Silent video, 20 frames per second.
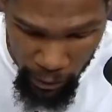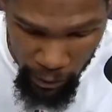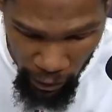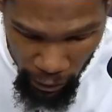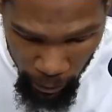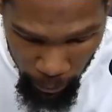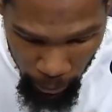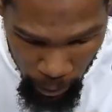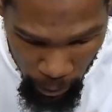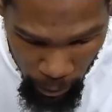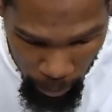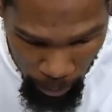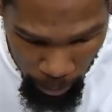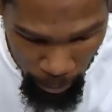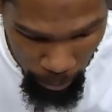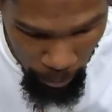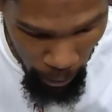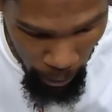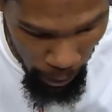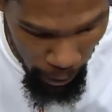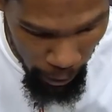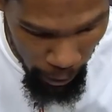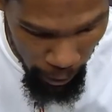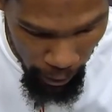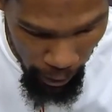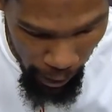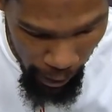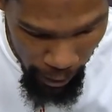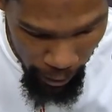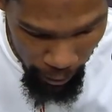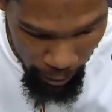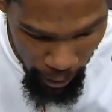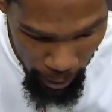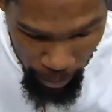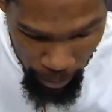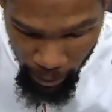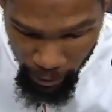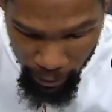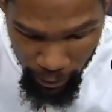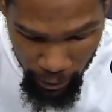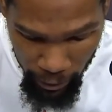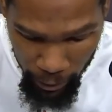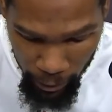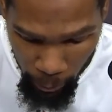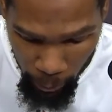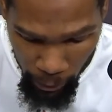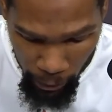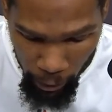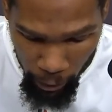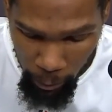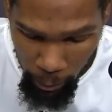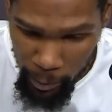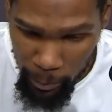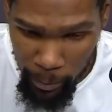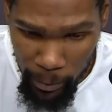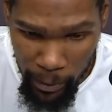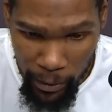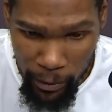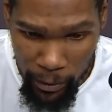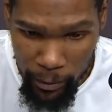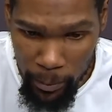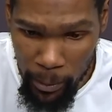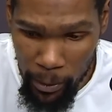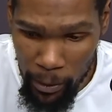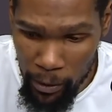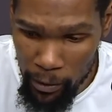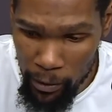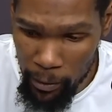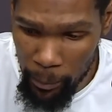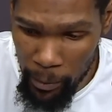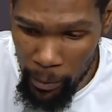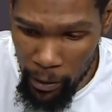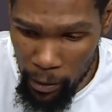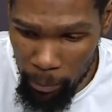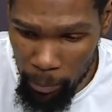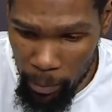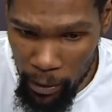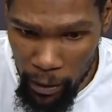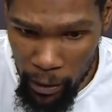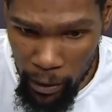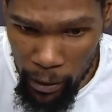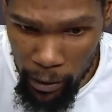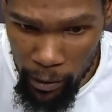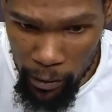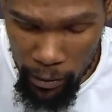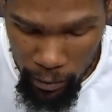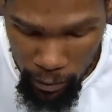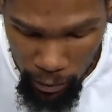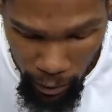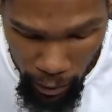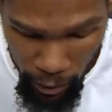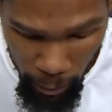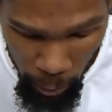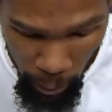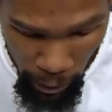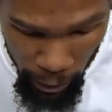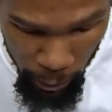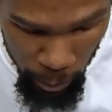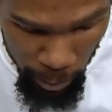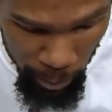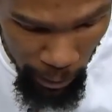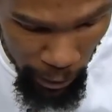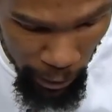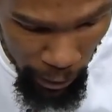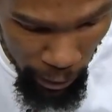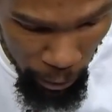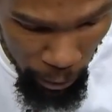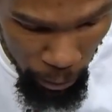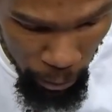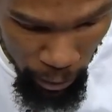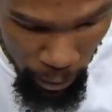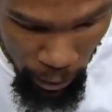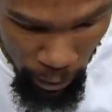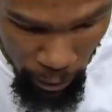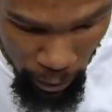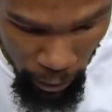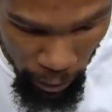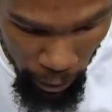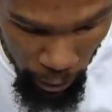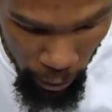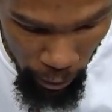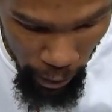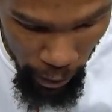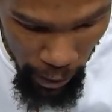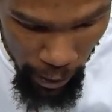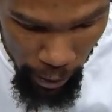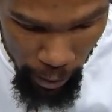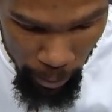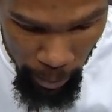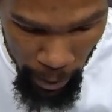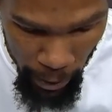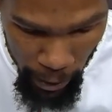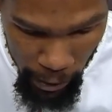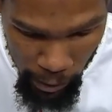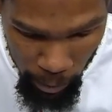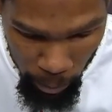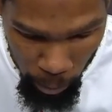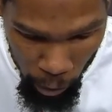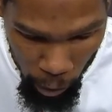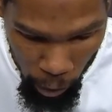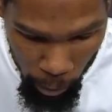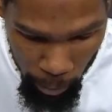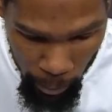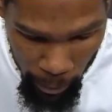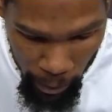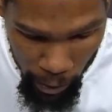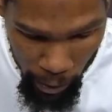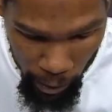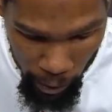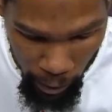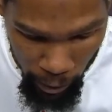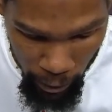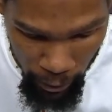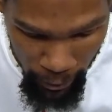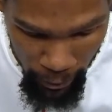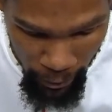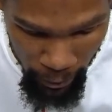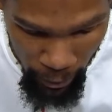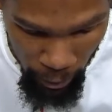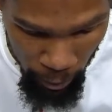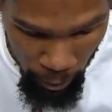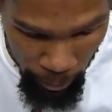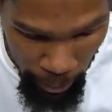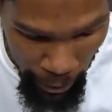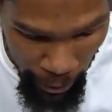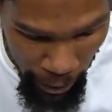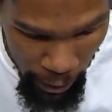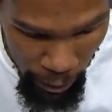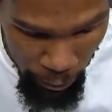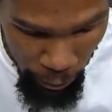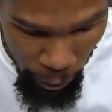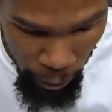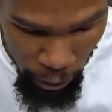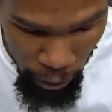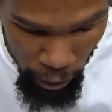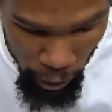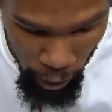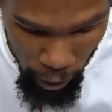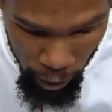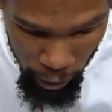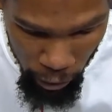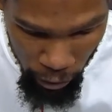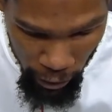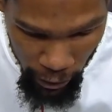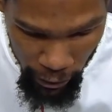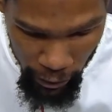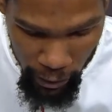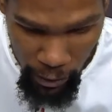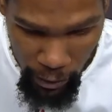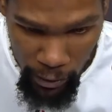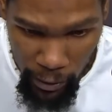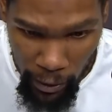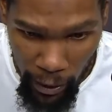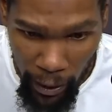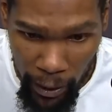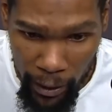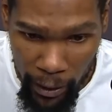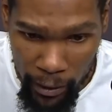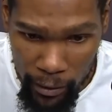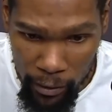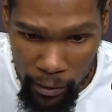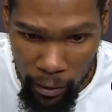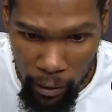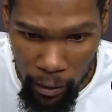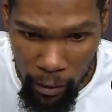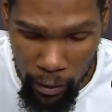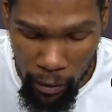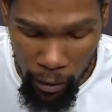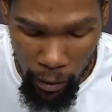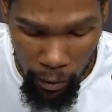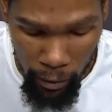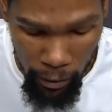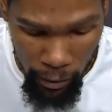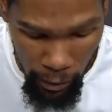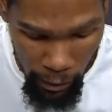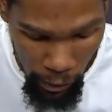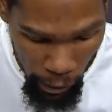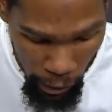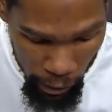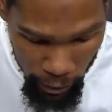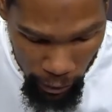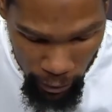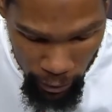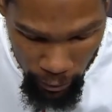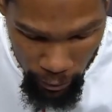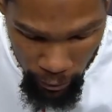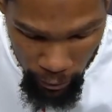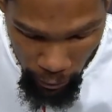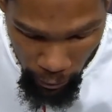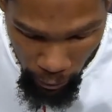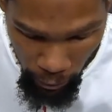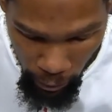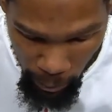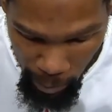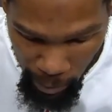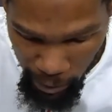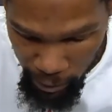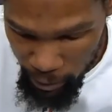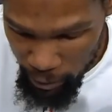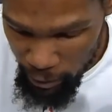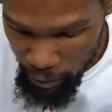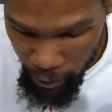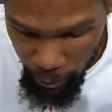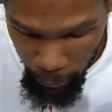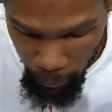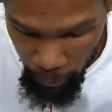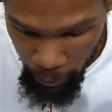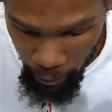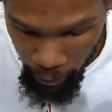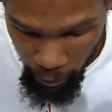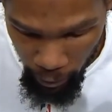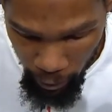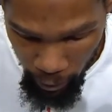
James, he played the same way he always played, to be honest. I mean, he played the same way he was playing in Houston, you know, handling the basketball, being a pass-first guard, trying to get his guys good looks. You know, he played the same way.